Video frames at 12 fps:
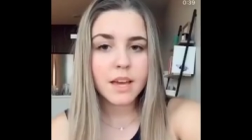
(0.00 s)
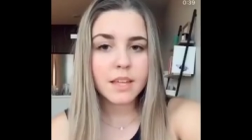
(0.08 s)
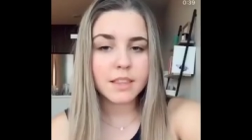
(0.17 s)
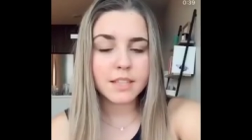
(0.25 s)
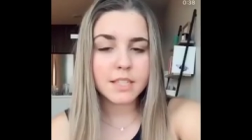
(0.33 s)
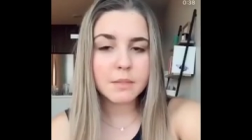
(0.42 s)

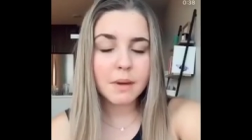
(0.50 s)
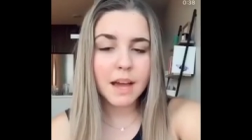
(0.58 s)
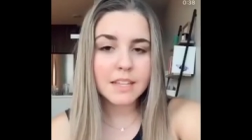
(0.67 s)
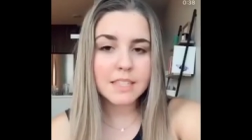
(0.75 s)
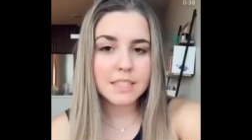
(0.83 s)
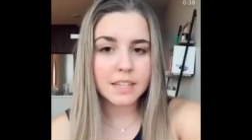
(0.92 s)
This
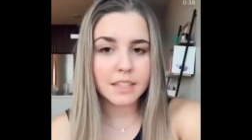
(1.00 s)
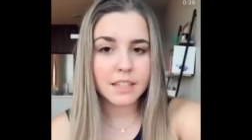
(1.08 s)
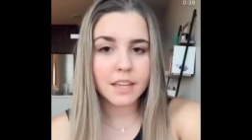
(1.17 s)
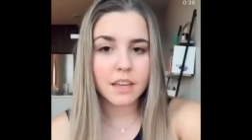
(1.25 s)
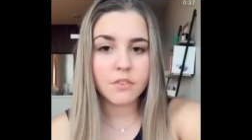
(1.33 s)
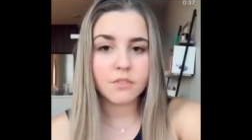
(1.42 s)
past
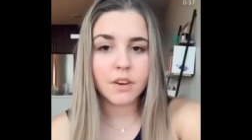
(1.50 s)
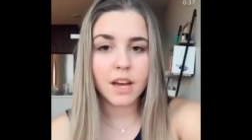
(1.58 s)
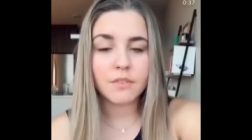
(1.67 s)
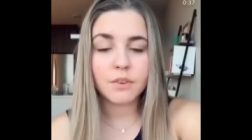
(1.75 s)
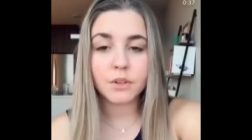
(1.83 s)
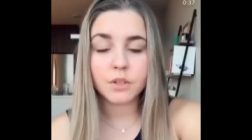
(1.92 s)
Sunday, a
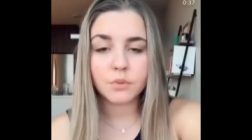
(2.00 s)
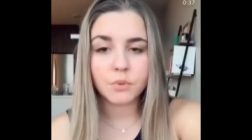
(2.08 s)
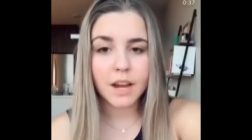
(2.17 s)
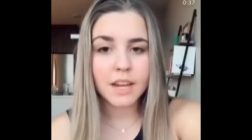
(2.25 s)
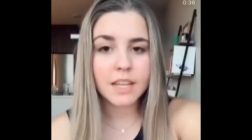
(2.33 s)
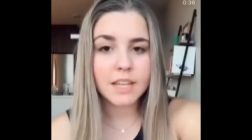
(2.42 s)
five-year-old
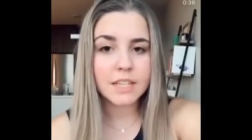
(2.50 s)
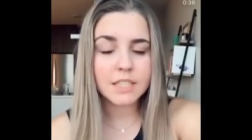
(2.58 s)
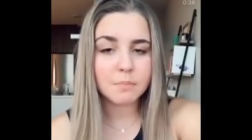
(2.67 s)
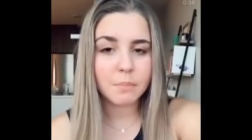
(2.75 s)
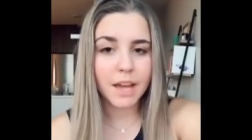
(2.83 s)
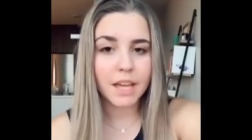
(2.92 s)
riding his
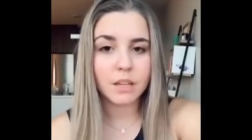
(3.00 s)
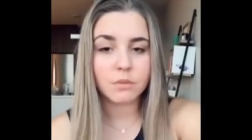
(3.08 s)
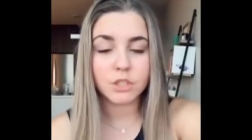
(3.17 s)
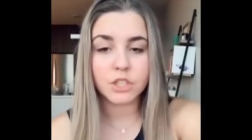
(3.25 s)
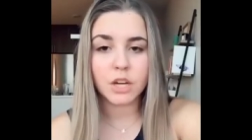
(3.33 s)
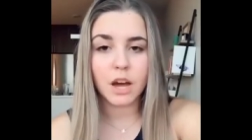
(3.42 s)
bike was
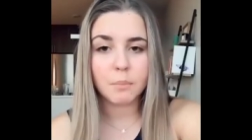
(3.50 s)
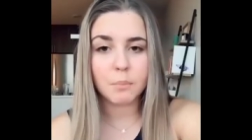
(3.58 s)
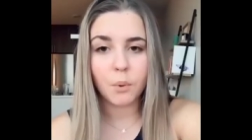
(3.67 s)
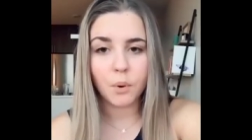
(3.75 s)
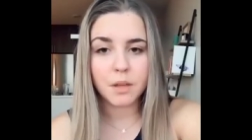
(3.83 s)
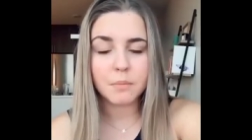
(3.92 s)
shot
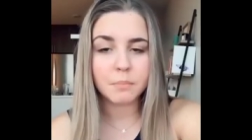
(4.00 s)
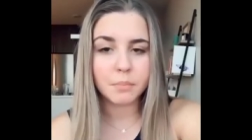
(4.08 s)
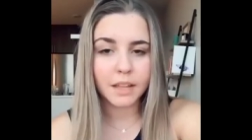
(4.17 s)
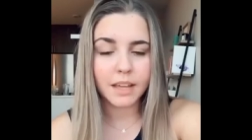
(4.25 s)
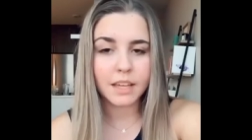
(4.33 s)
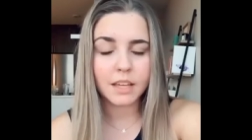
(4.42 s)
point
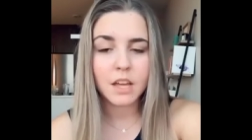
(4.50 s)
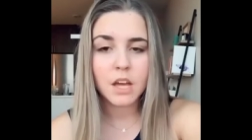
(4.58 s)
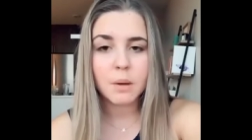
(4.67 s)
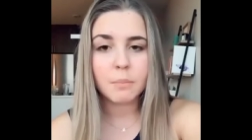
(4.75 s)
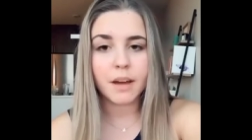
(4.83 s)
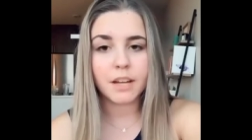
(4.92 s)
blank
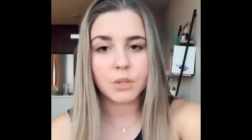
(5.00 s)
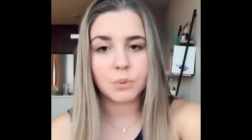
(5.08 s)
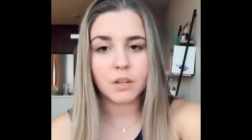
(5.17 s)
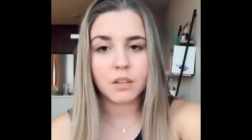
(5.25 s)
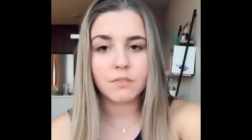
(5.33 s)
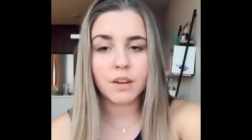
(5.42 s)
by a
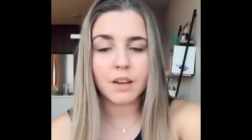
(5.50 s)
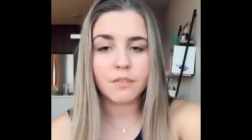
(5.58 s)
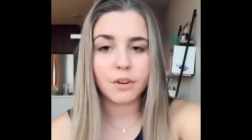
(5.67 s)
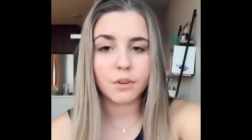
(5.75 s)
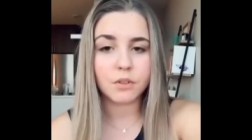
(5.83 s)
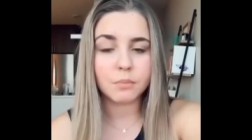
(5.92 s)

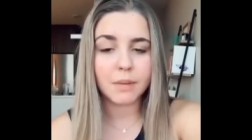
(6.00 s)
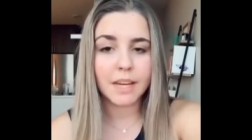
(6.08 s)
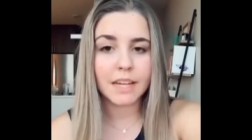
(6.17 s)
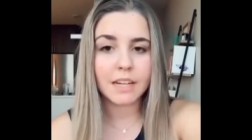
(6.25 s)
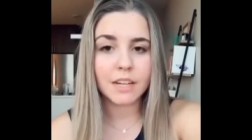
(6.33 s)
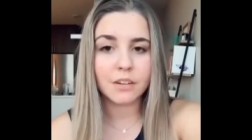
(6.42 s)
twenty-five-year-old
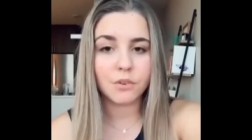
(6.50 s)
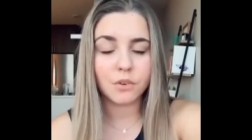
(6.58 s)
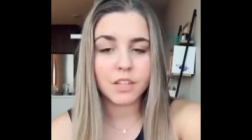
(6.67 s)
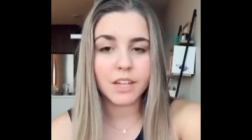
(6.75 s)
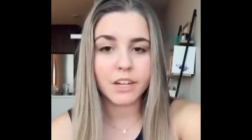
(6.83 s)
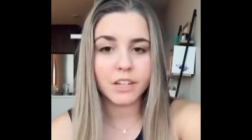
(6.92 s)
man in
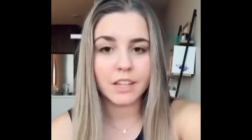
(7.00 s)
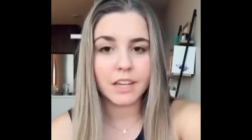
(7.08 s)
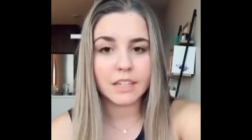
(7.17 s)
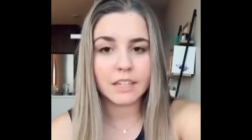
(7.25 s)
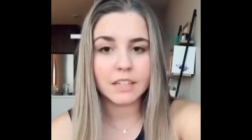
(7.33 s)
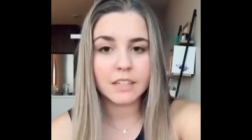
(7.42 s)
North
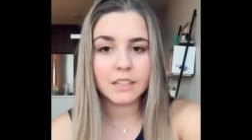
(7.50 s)
Carolina.